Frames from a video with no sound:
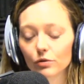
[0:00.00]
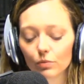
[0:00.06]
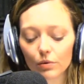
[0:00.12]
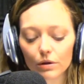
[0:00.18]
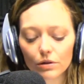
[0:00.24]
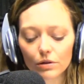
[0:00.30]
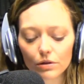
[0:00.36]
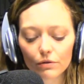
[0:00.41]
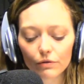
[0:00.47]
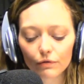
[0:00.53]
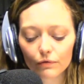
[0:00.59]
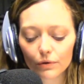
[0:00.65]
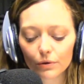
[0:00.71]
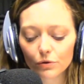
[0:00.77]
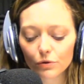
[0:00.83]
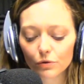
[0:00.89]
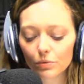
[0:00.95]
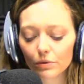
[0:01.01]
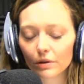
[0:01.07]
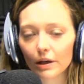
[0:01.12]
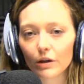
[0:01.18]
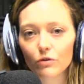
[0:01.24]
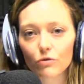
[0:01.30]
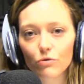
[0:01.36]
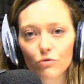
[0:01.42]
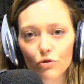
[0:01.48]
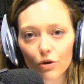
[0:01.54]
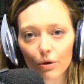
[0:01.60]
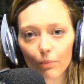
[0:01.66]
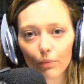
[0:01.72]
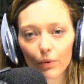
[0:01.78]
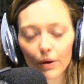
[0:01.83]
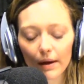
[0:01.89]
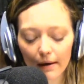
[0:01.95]
What is the first relationship
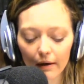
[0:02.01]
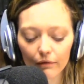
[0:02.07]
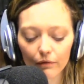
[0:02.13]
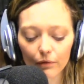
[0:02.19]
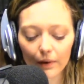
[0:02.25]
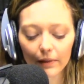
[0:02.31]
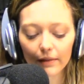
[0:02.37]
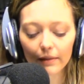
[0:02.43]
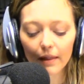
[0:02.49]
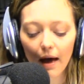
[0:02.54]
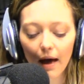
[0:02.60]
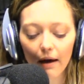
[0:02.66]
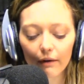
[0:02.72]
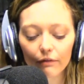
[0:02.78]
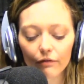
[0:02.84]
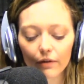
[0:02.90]
we have with love?